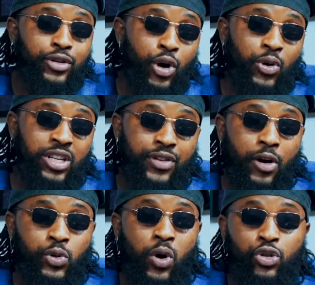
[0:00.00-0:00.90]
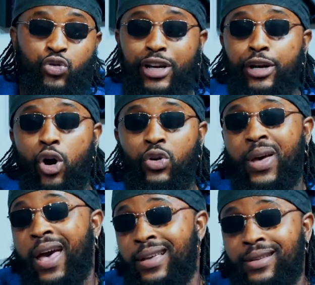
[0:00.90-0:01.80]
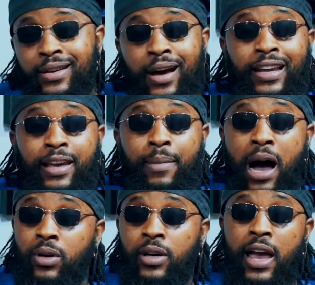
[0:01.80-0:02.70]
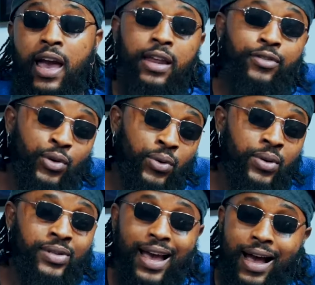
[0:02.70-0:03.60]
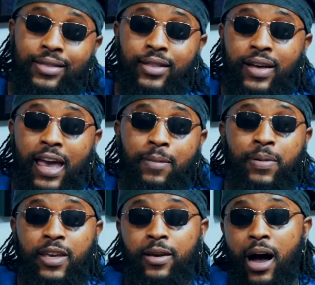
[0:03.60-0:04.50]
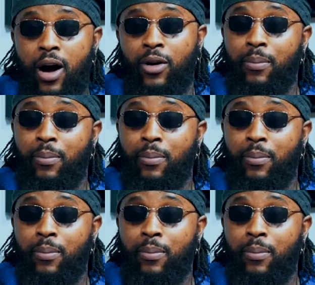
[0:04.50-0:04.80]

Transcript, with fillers: GoTV as well. Trending also airs at the 9 a.m. hour and, of course, at the 8 p.m. hour.